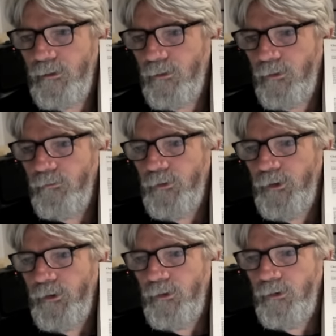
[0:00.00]
over
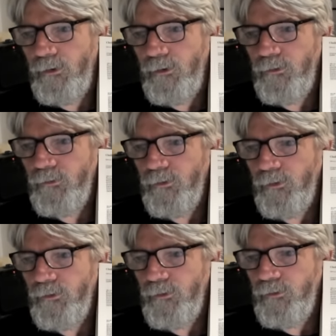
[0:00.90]
here there's
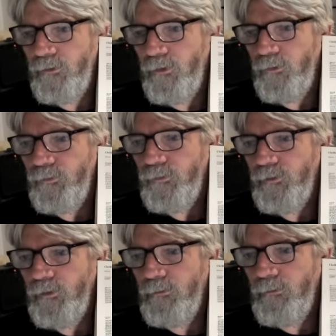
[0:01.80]
all these notes
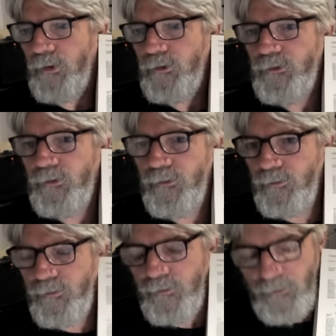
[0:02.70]
in the
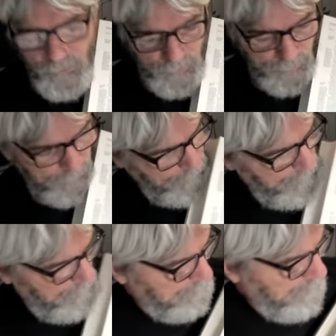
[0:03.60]
margins let's
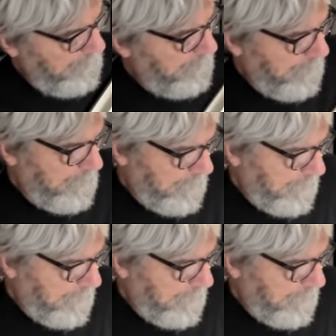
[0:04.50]
find a place where there's